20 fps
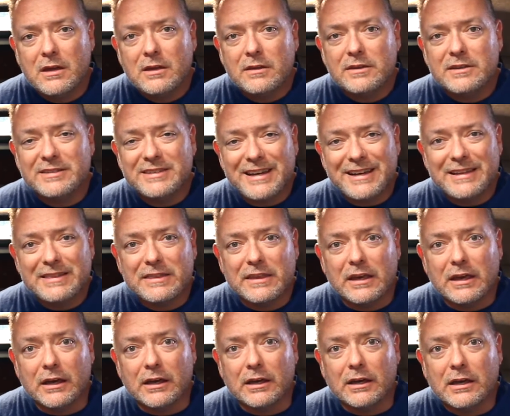The second
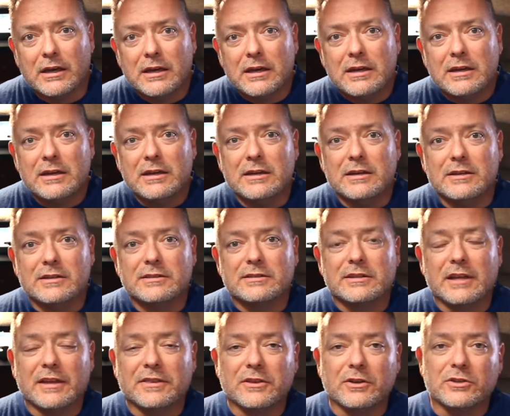thing is
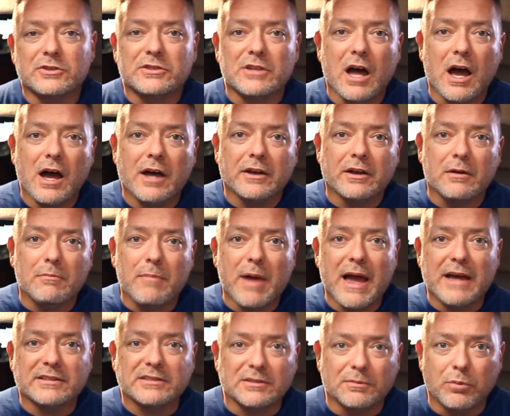that there's not a
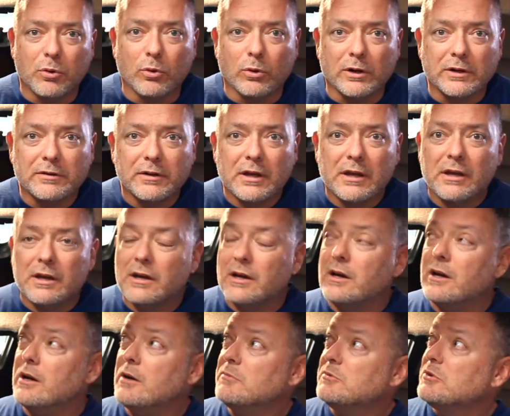mast support.
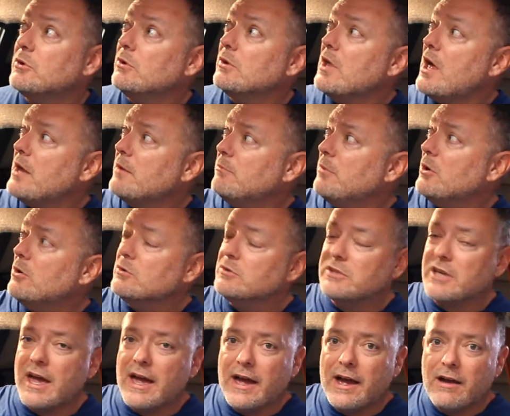So a lot of
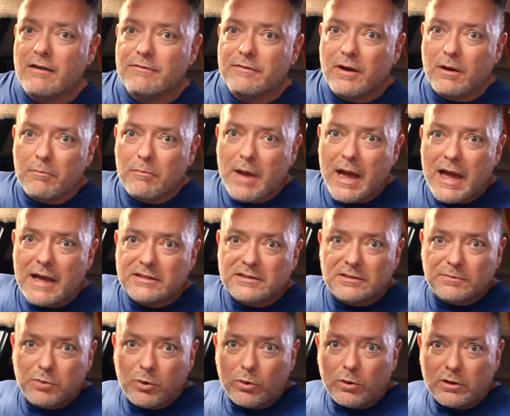boats have a mast
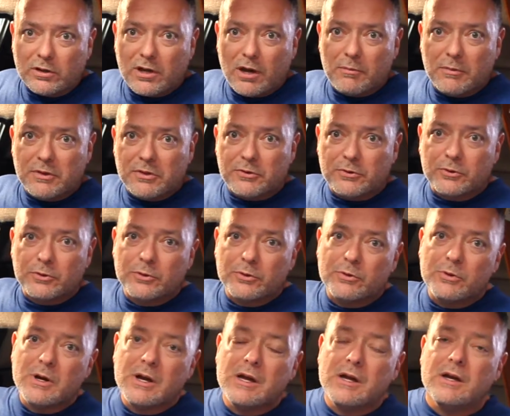support coming
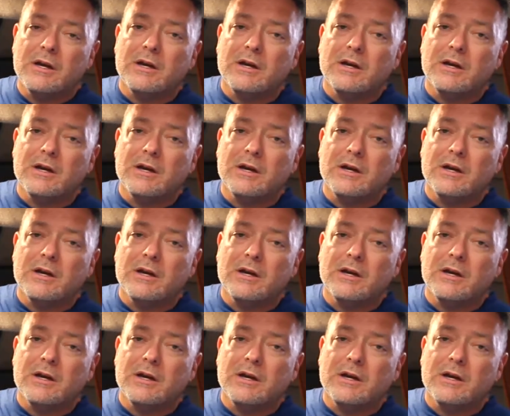through,